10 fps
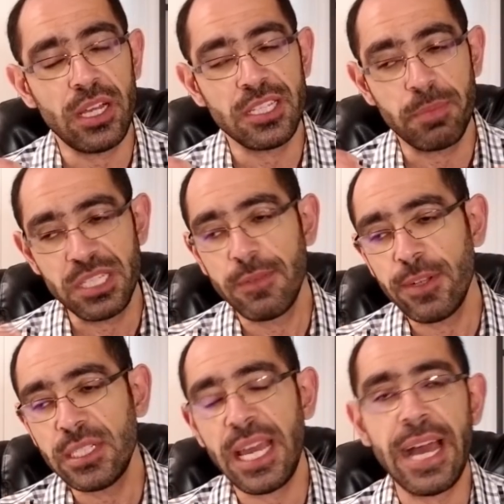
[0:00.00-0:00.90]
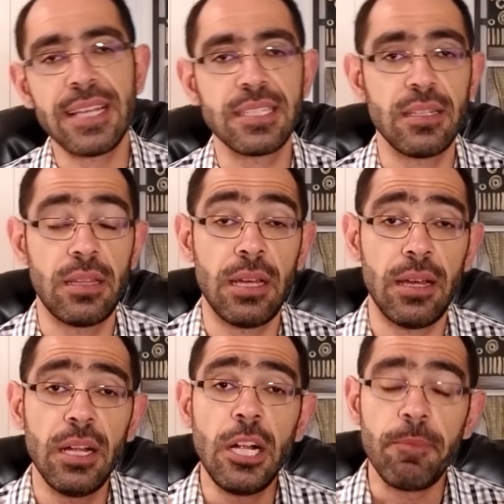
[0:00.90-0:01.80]
specifically ask
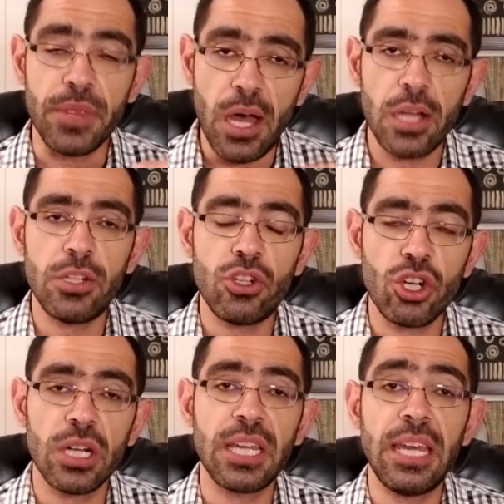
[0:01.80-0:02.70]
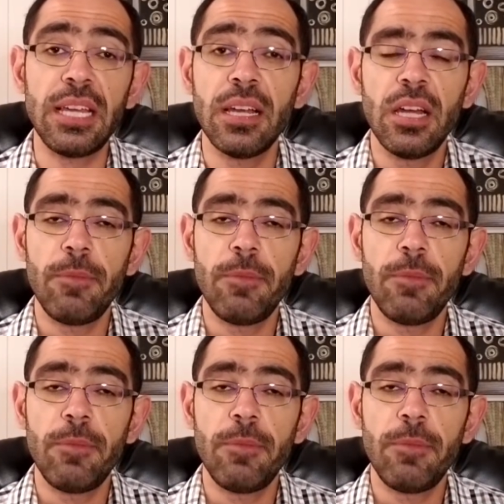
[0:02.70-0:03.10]
the non-trucking